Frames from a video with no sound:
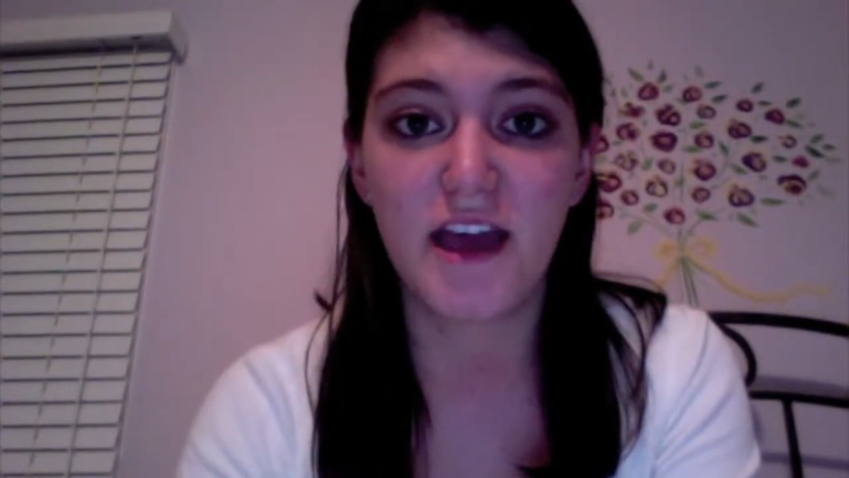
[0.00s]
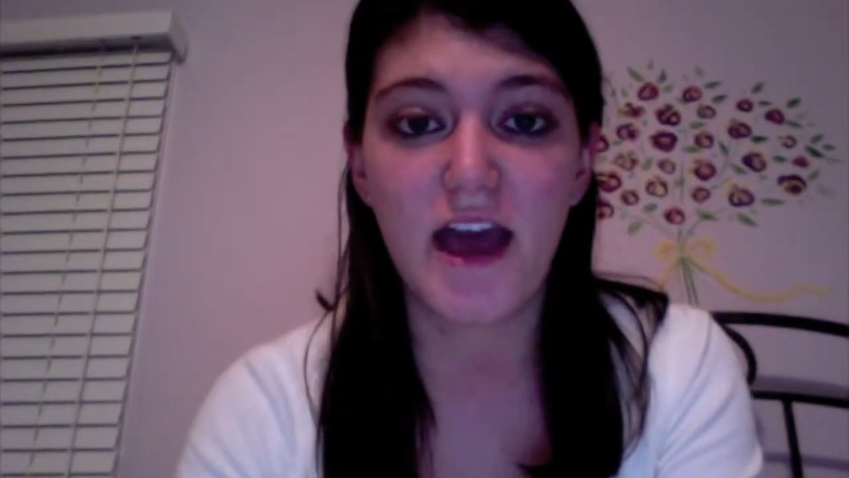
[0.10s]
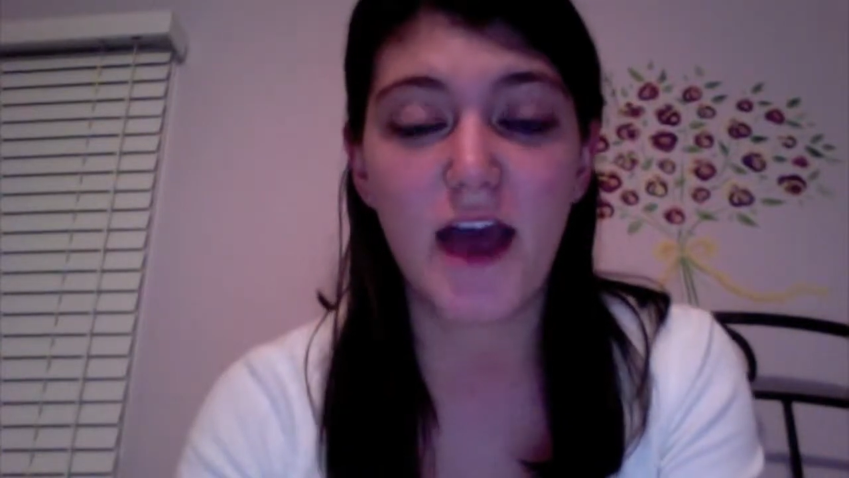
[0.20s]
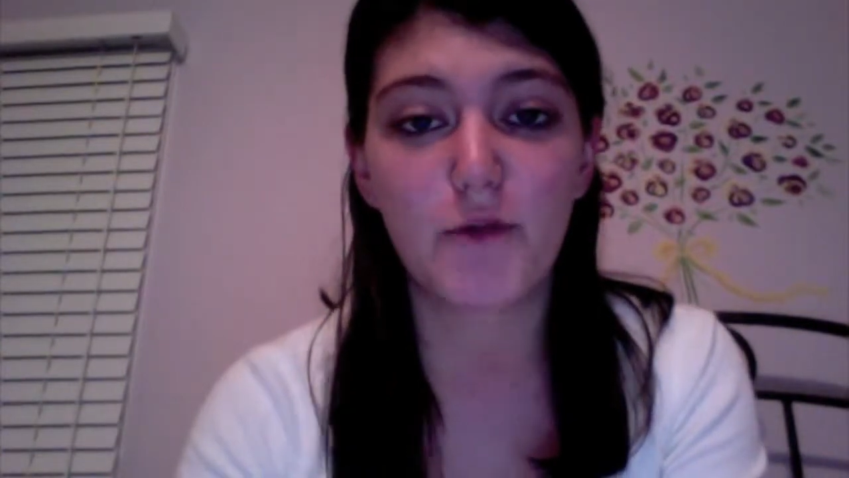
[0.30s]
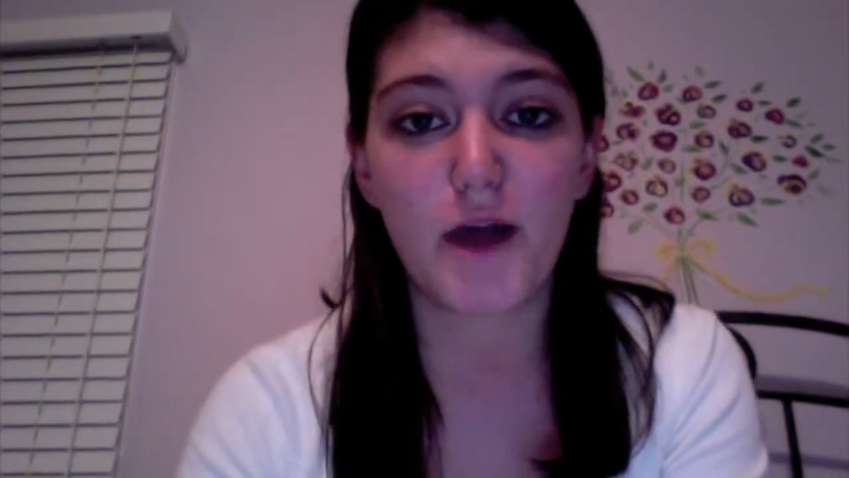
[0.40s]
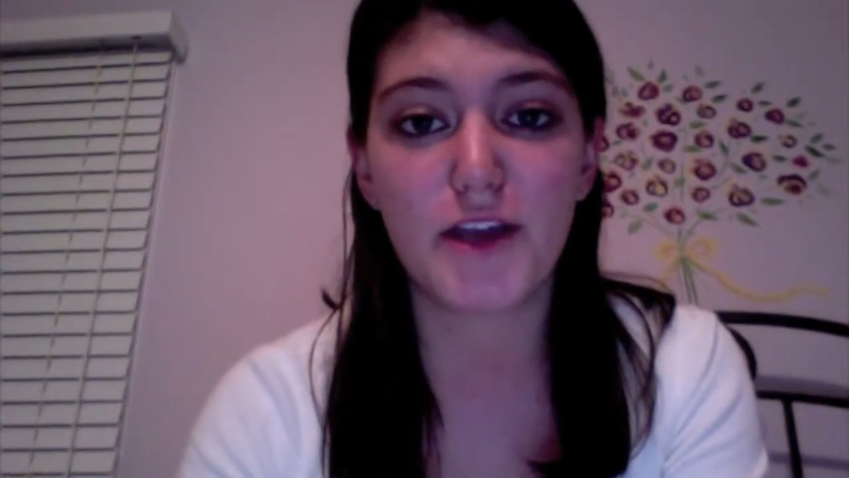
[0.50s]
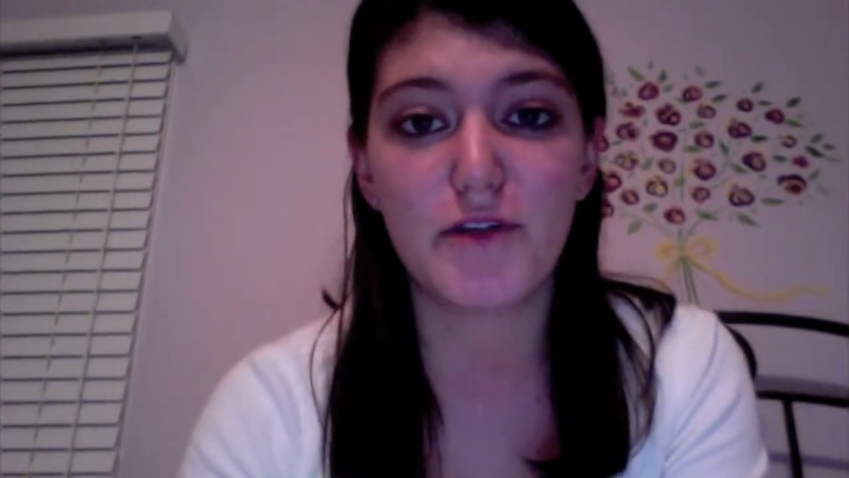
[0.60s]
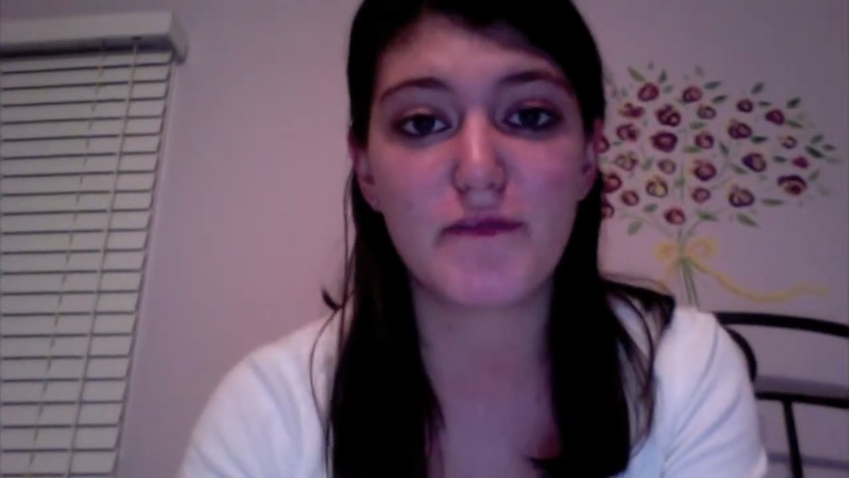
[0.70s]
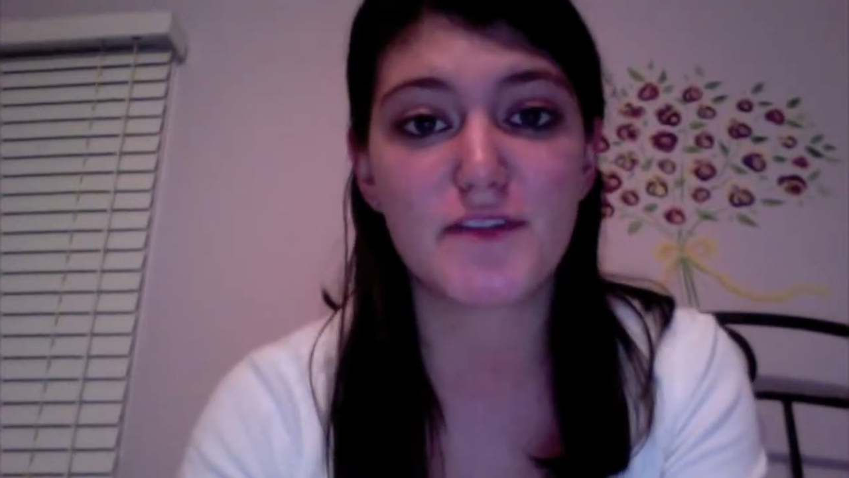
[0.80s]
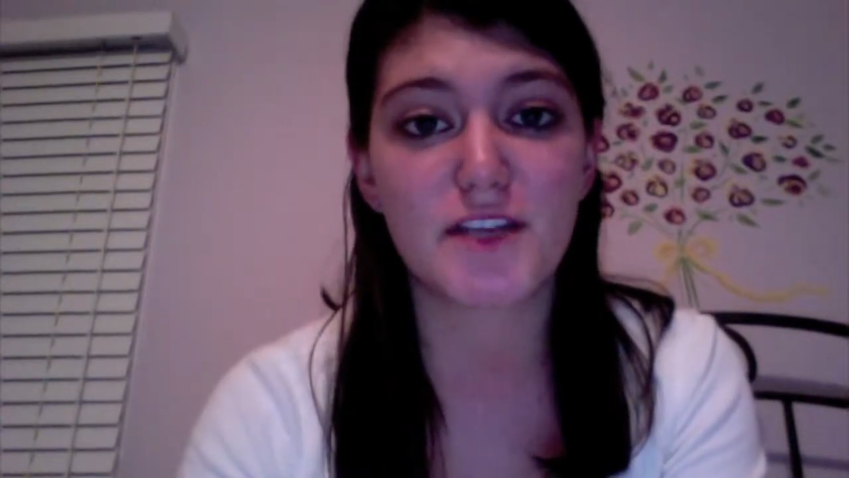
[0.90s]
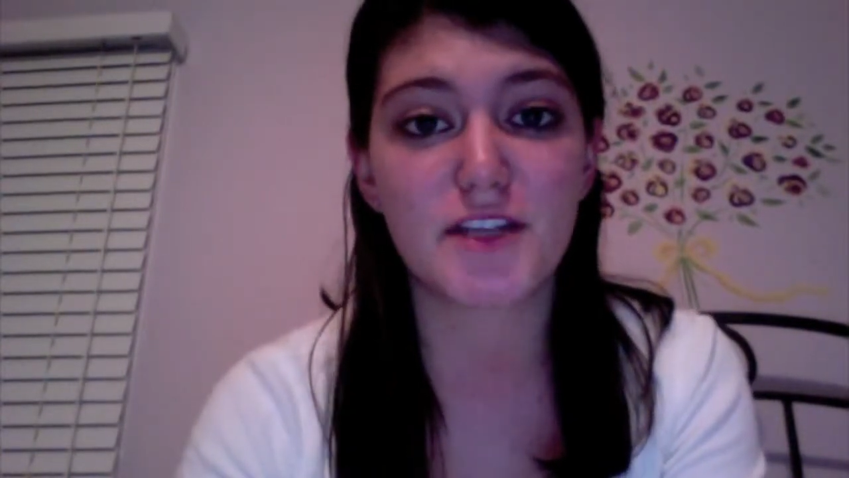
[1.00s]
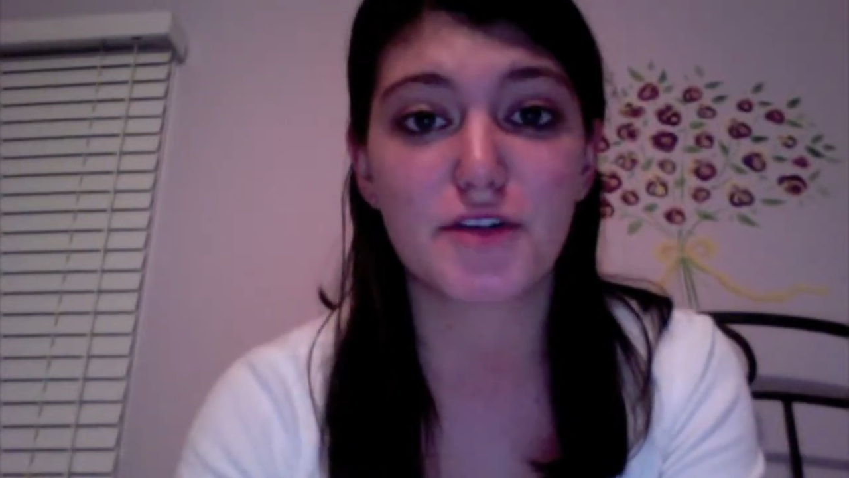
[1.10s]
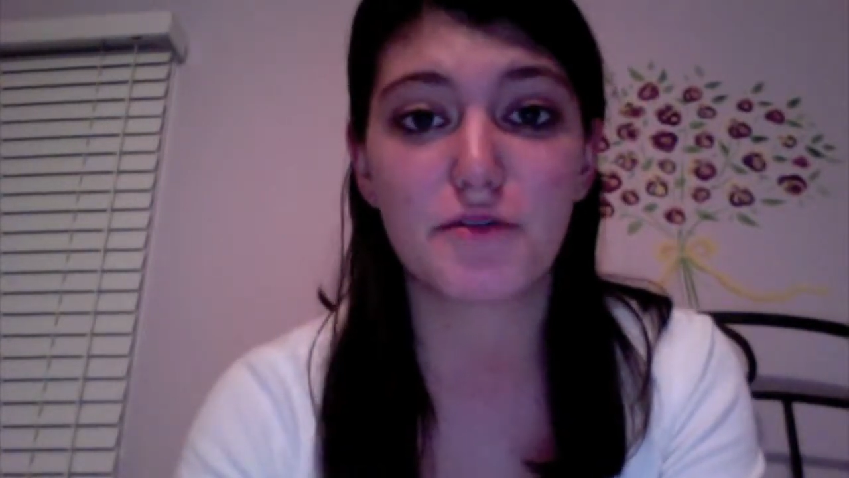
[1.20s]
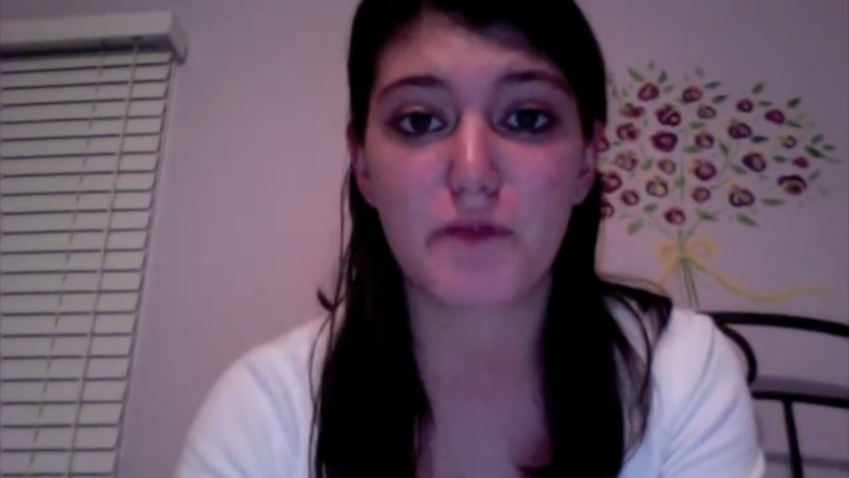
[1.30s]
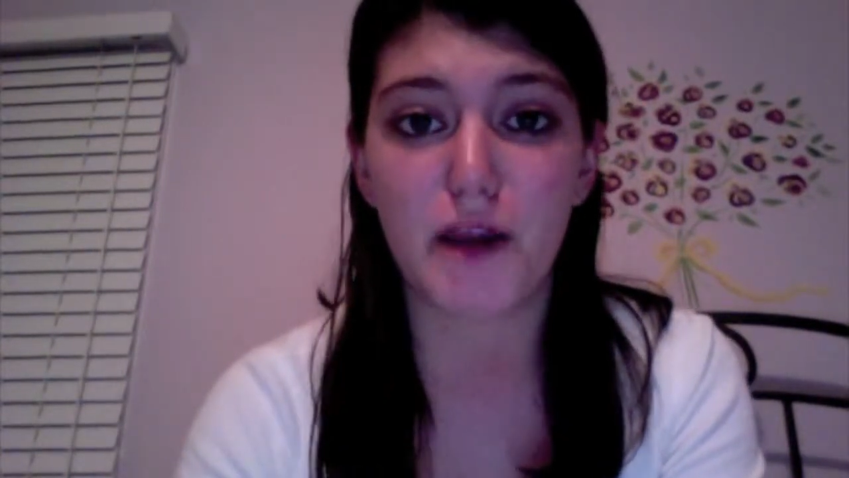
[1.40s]
and why you have such a
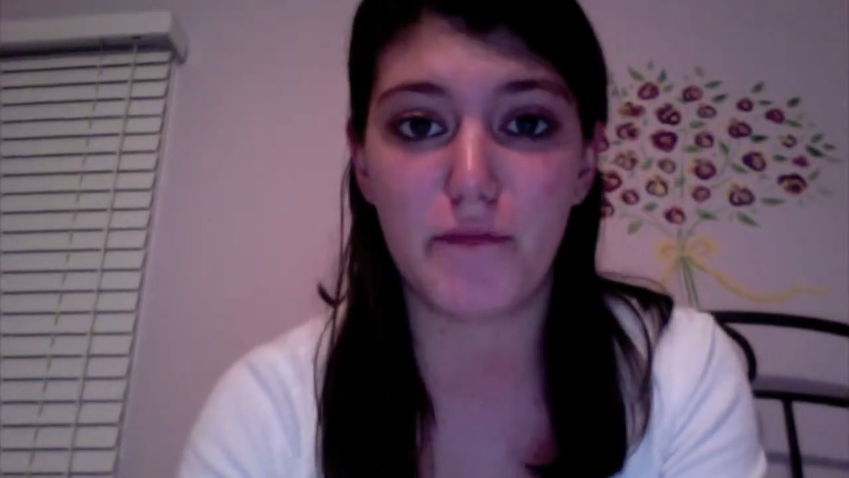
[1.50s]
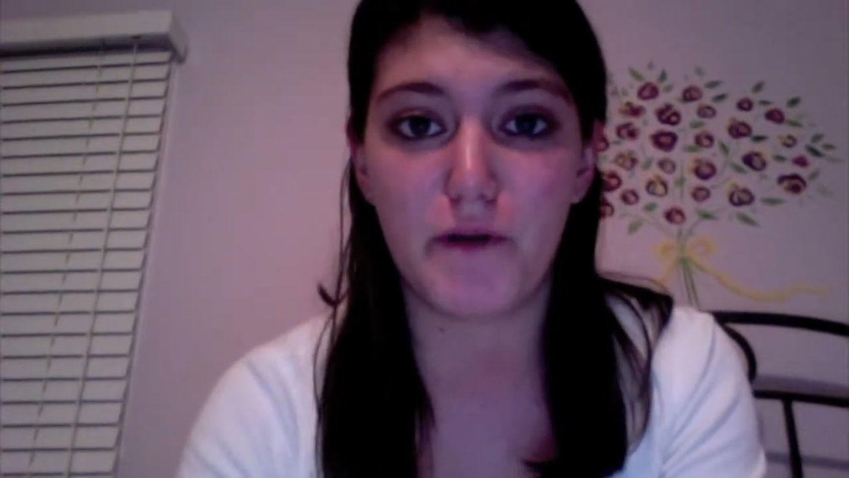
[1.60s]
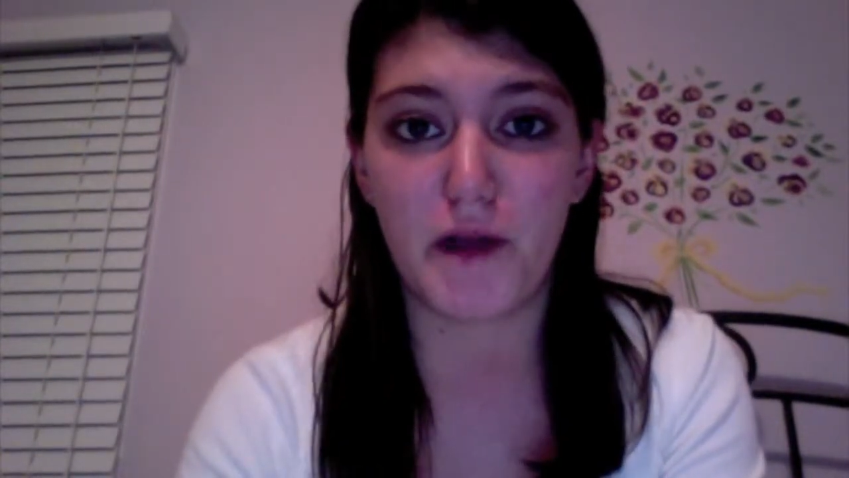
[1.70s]
great road